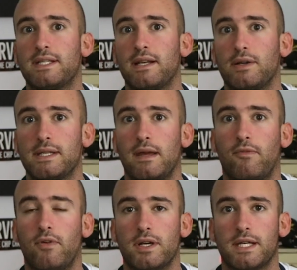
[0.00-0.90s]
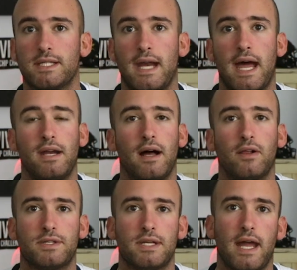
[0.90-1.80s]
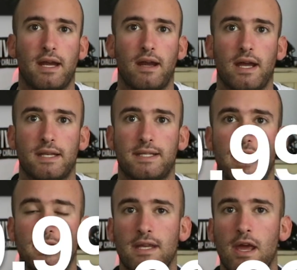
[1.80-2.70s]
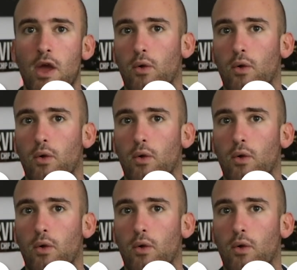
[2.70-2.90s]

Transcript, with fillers: sells them for just $9.99,